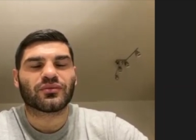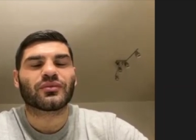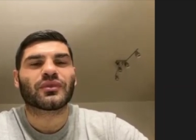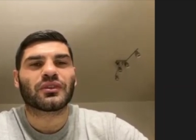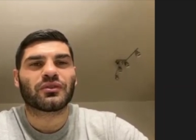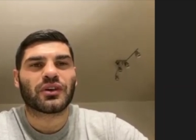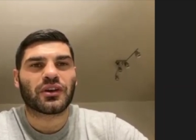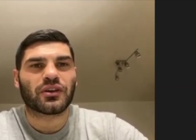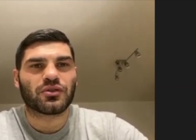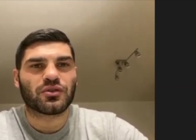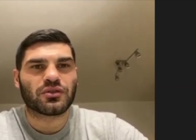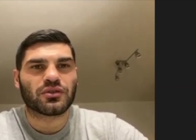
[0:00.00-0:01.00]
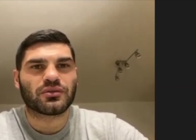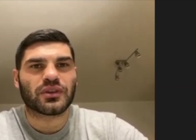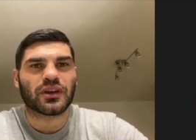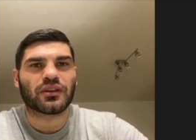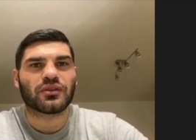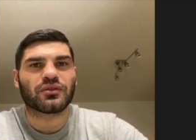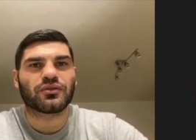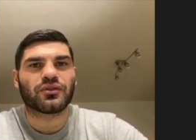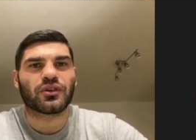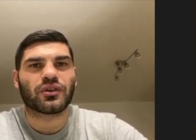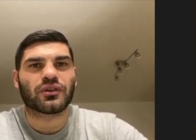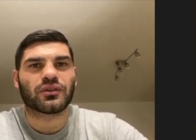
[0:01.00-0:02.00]
Very good. Thank you
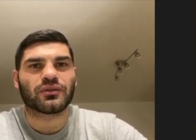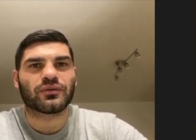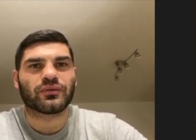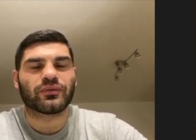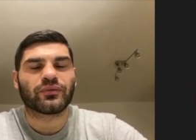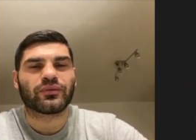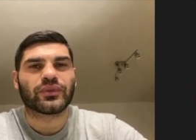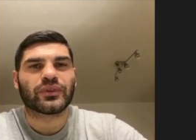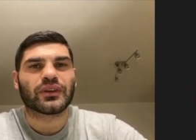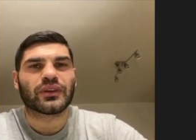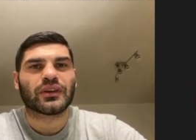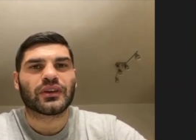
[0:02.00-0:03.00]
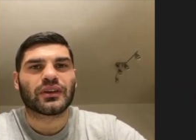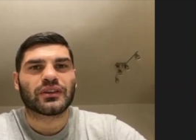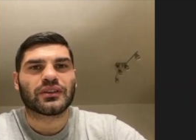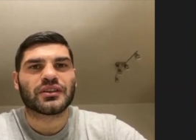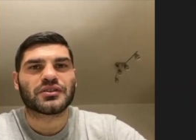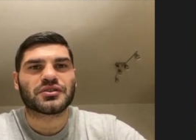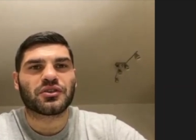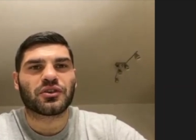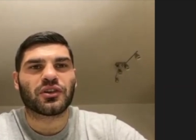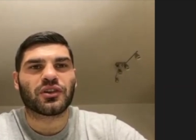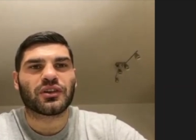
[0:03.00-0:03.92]
for this call.